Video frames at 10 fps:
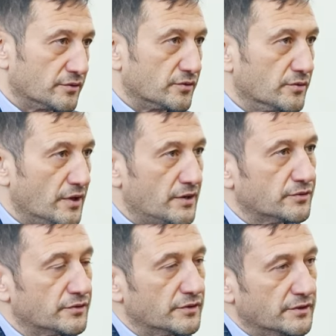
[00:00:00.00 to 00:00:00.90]

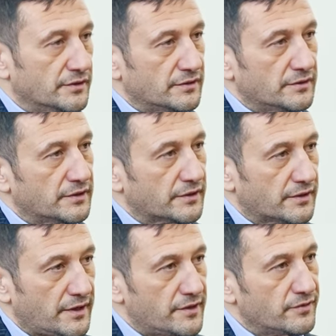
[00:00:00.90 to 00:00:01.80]
throughout the,
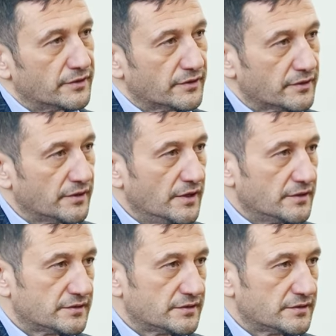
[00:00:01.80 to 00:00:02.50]
like hiring uh,